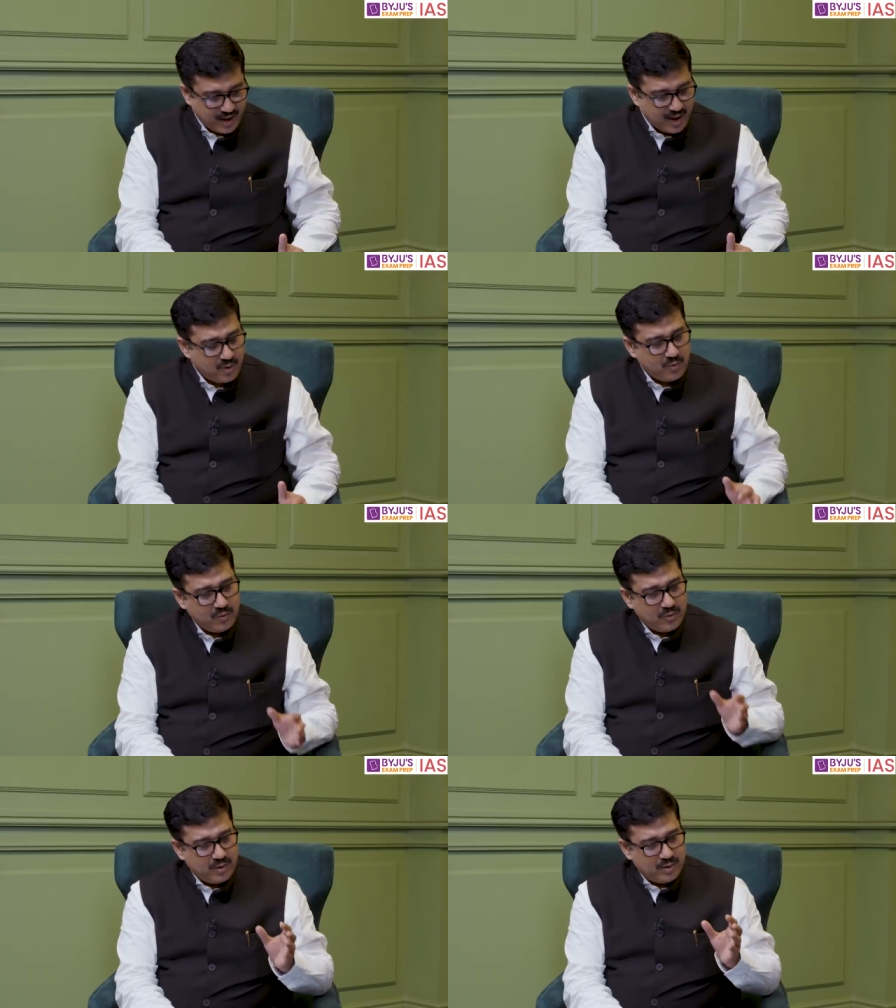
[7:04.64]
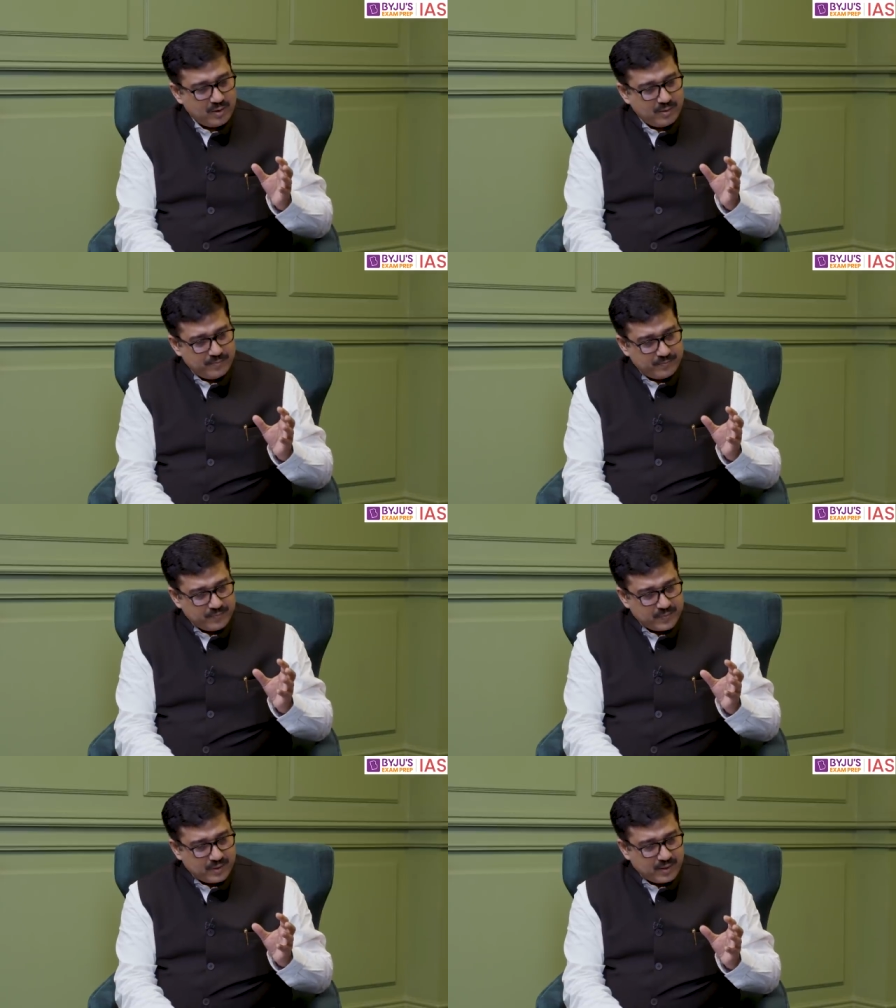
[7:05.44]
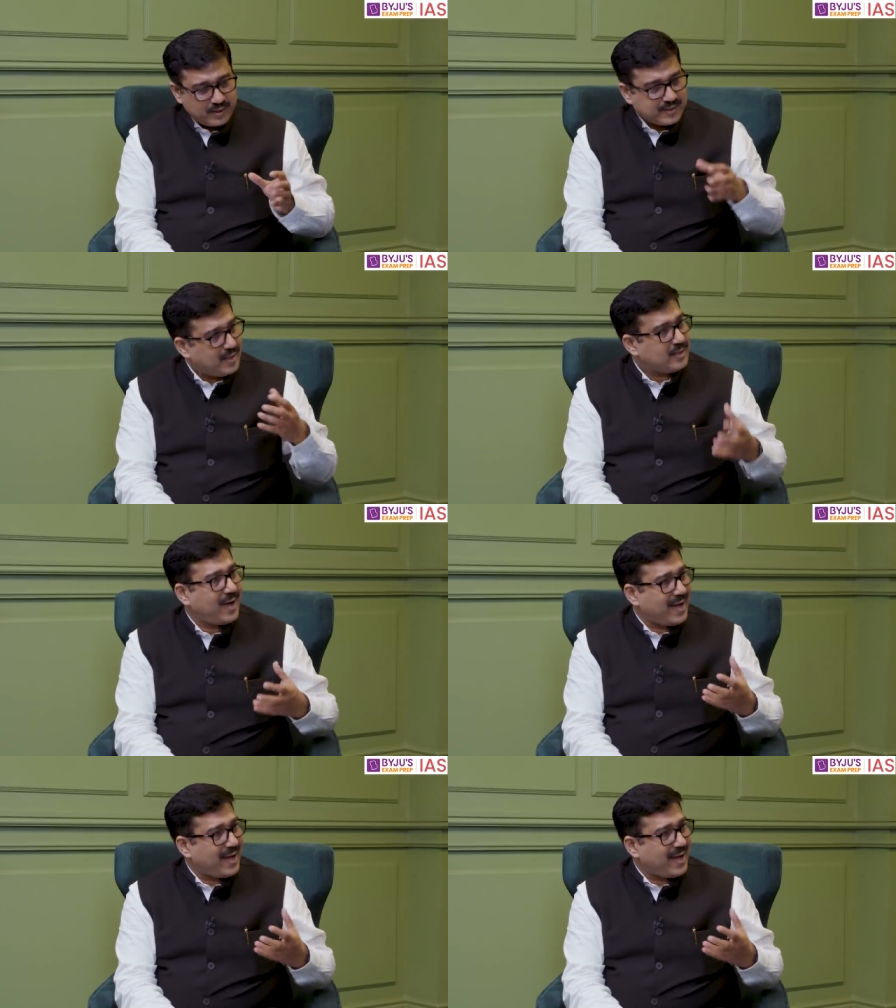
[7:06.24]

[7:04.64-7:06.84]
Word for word: how a young